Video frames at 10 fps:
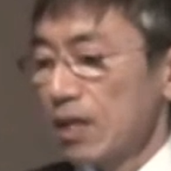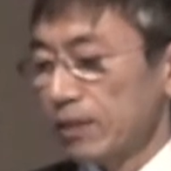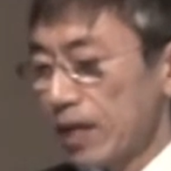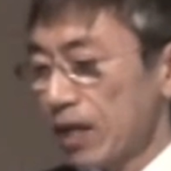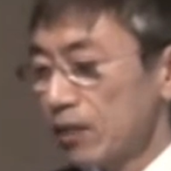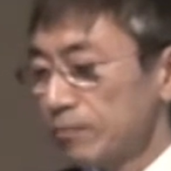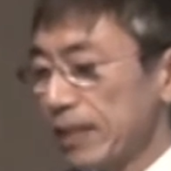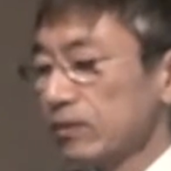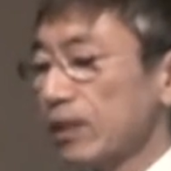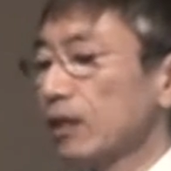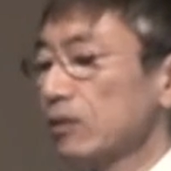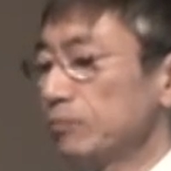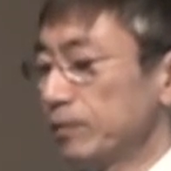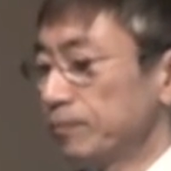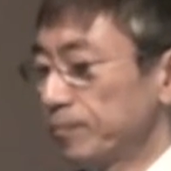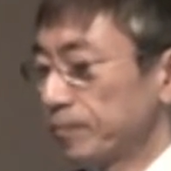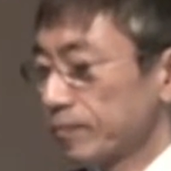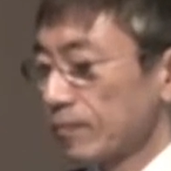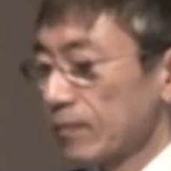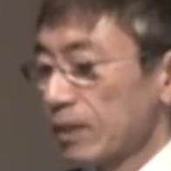And how about cadmium?
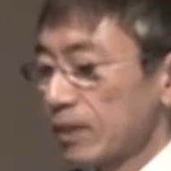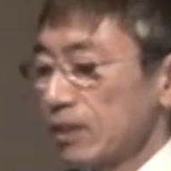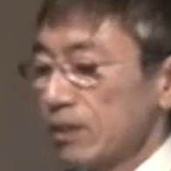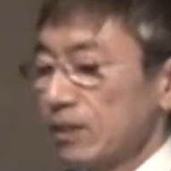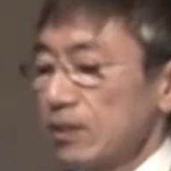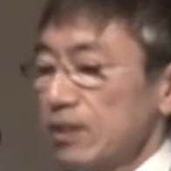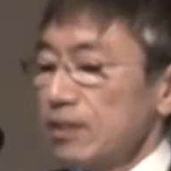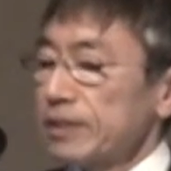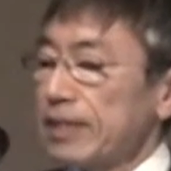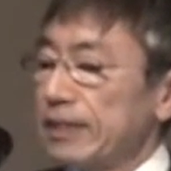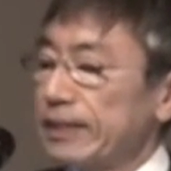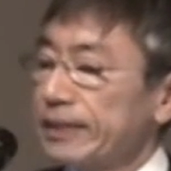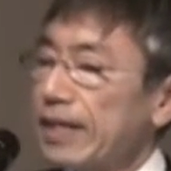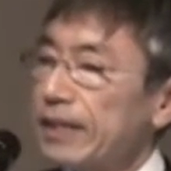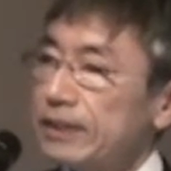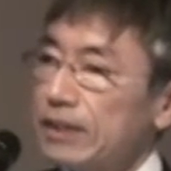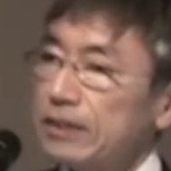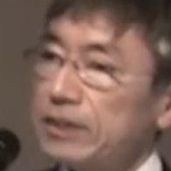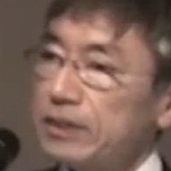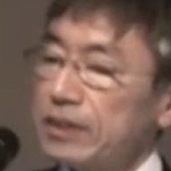The itai
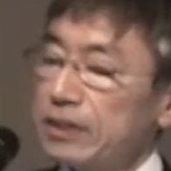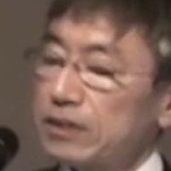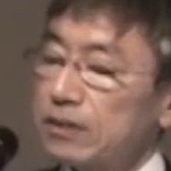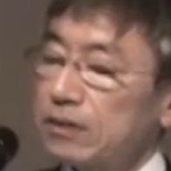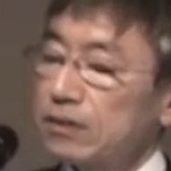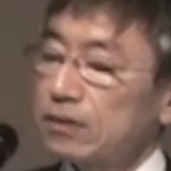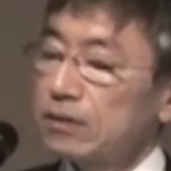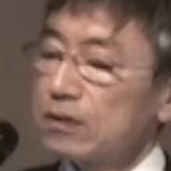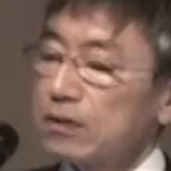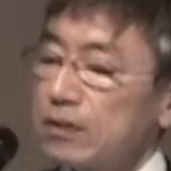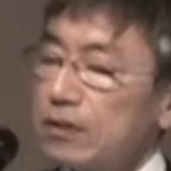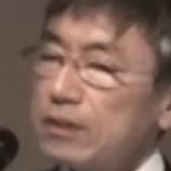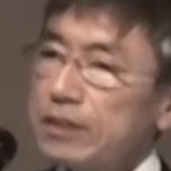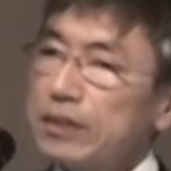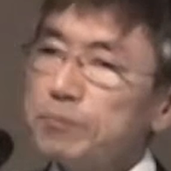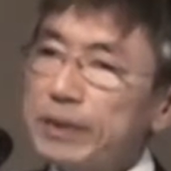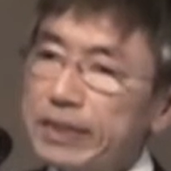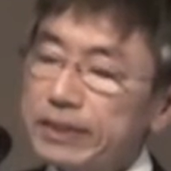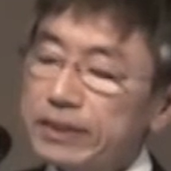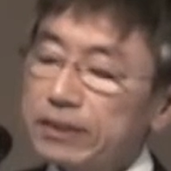itai disease. It
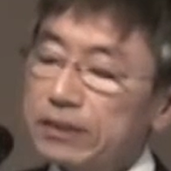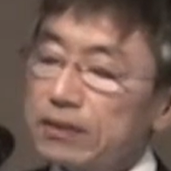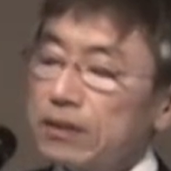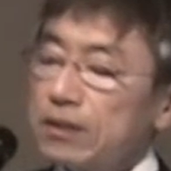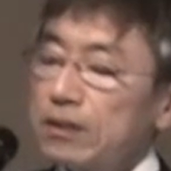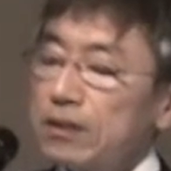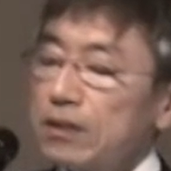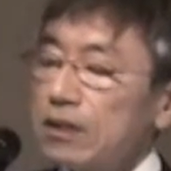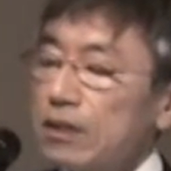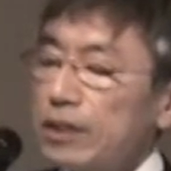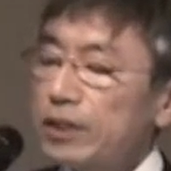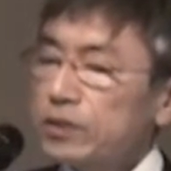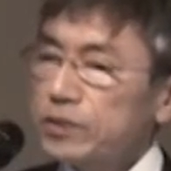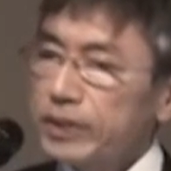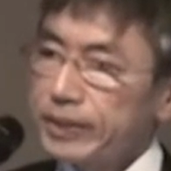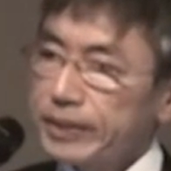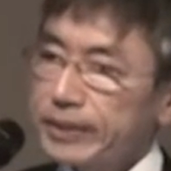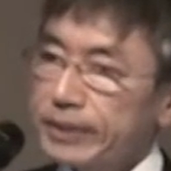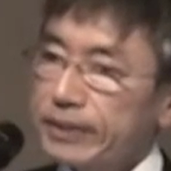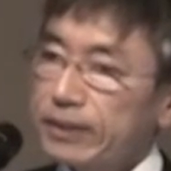means it
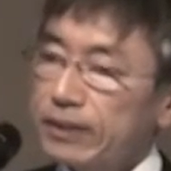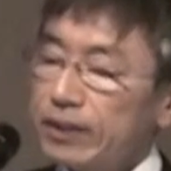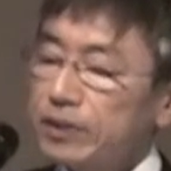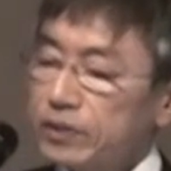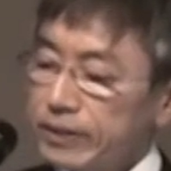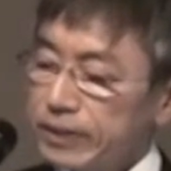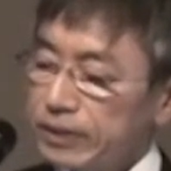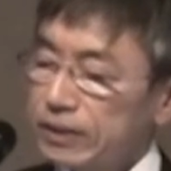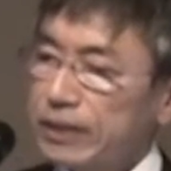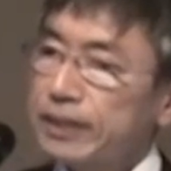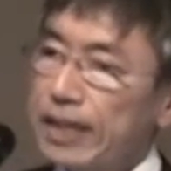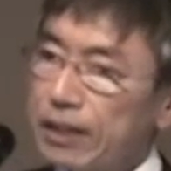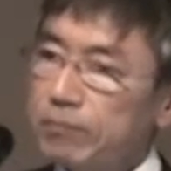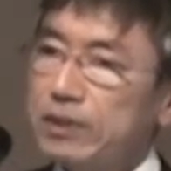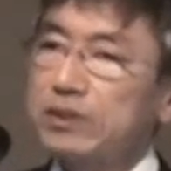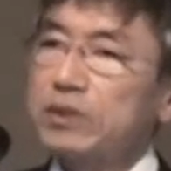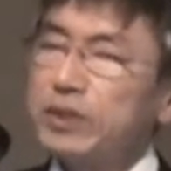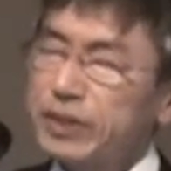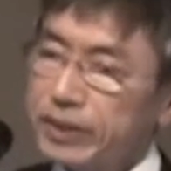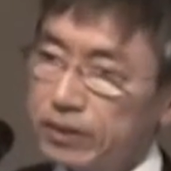hurts. It hurts. Itai means
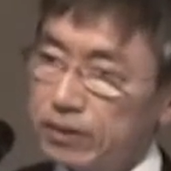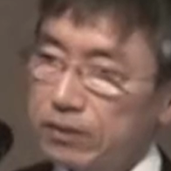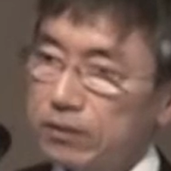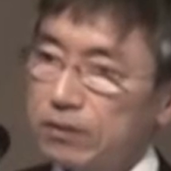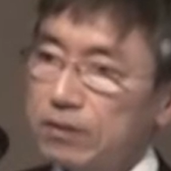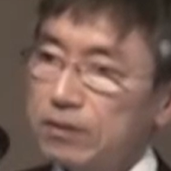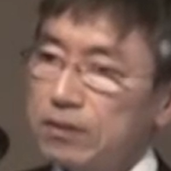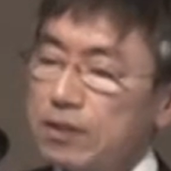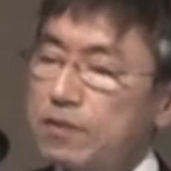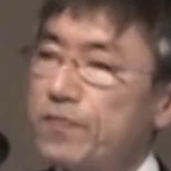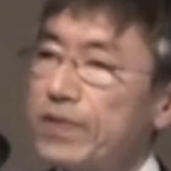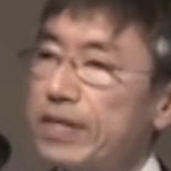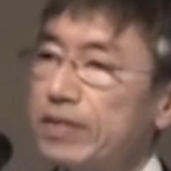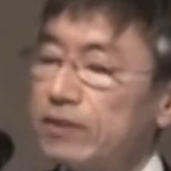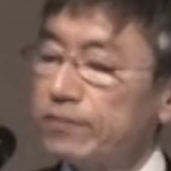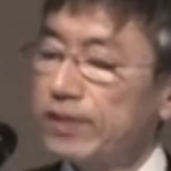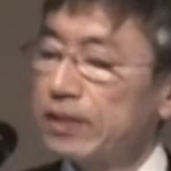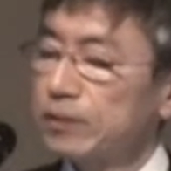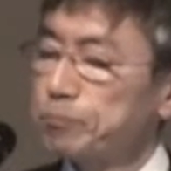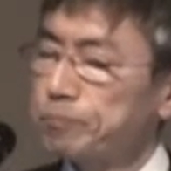hurts. Very,
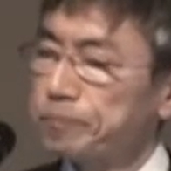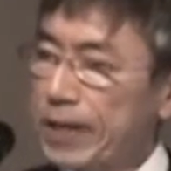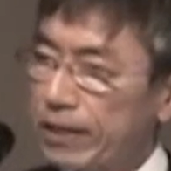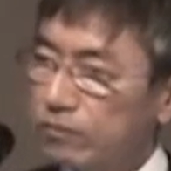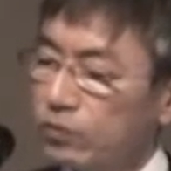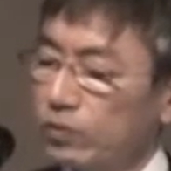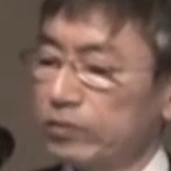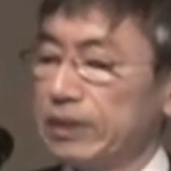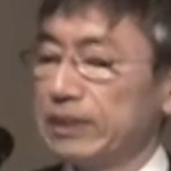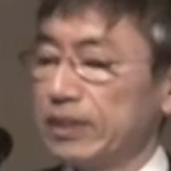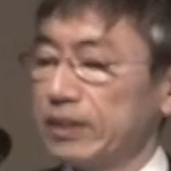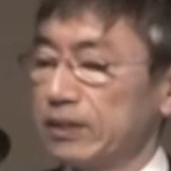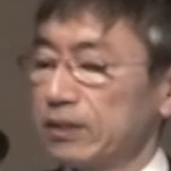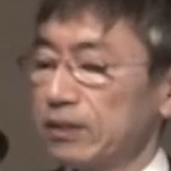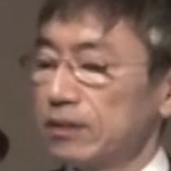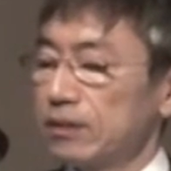very painful disease.